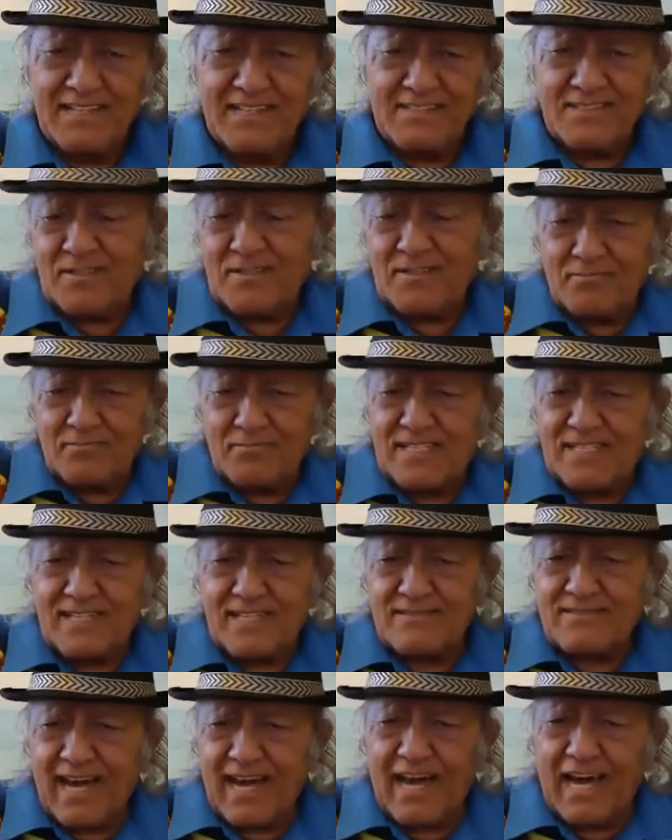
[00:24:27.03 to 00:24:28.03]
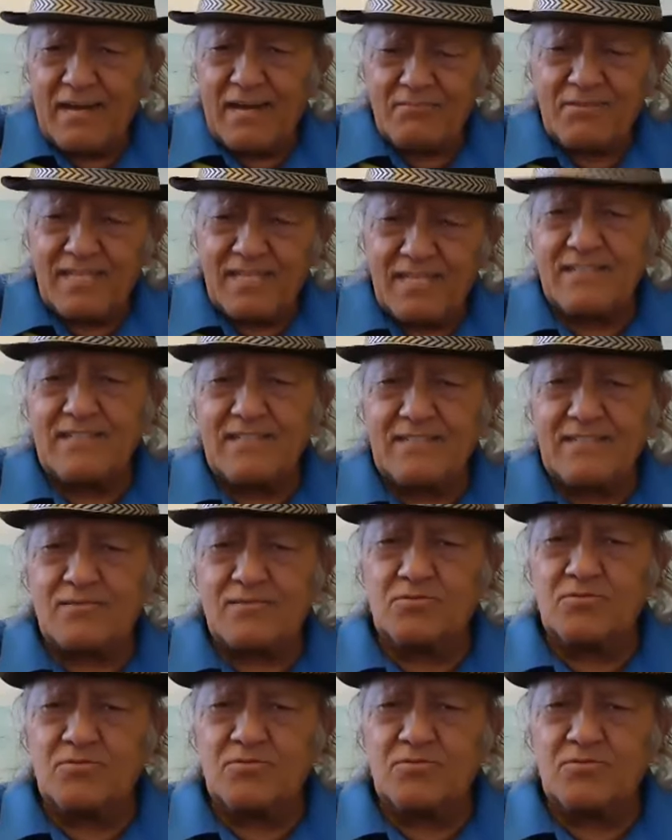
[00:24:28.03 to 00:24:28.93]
know, because I'm here to